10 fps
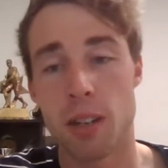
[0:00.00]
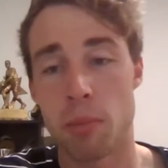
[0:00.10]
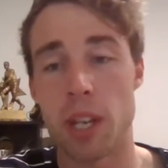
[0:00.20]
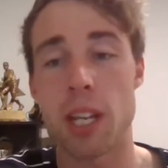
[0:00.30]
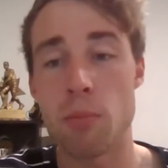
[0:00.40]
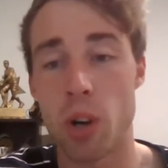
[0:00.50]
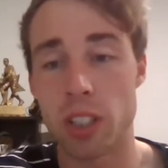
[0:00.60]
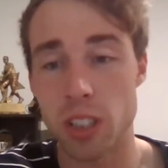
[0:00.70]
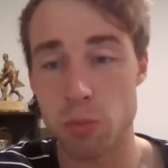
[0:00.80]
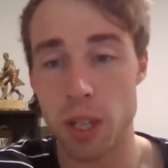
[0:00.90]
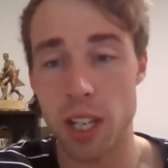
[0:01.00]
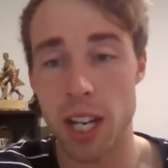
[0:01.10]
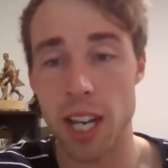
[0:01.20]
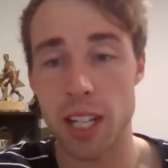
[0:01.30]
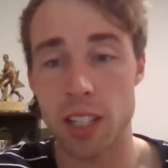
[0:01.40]
But he might just be at
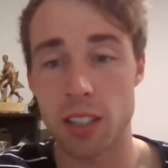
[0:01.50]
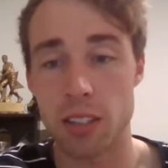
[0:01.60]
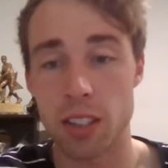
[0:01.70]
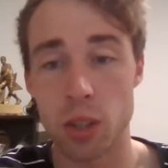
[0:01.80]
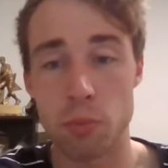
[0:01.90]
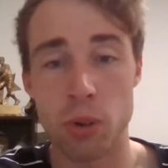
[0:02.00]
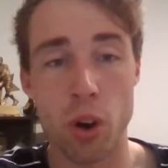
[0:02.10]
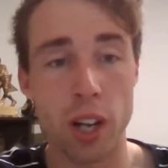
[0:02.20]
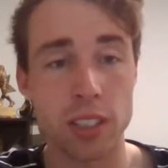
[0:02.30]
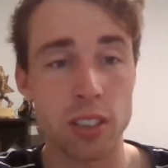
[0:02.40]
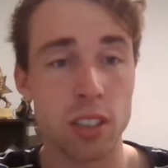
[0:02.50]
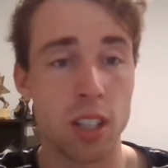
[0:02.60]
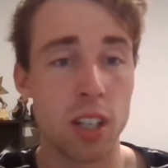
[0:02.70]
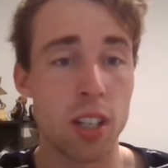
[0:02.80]
a handy little price.